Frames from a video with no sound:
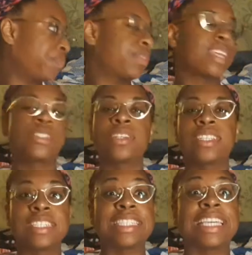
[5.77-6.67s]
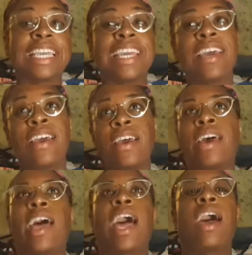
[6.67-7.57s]
as you can see,
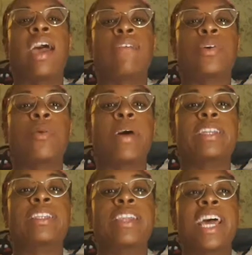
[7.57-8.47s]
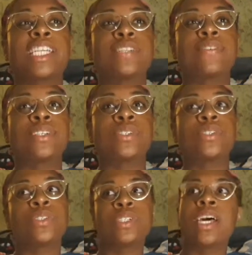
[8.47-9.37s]
I have to go back to
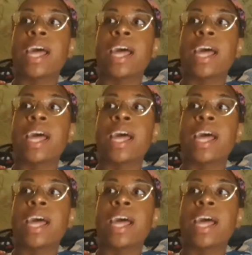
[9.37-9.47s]
Nashville